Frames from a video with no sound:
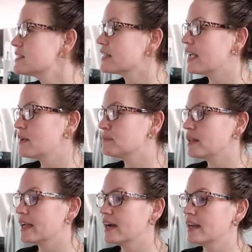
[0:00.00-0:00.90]
is the game
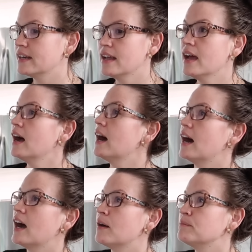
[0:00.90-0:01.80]
plan.
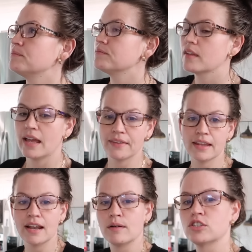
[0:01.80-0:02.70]
Um, and
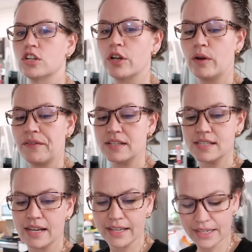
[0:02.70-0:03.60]
then I'll show you on this
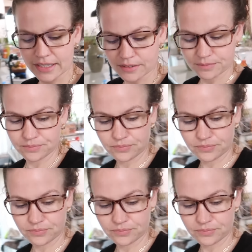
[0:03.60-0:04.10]
side here.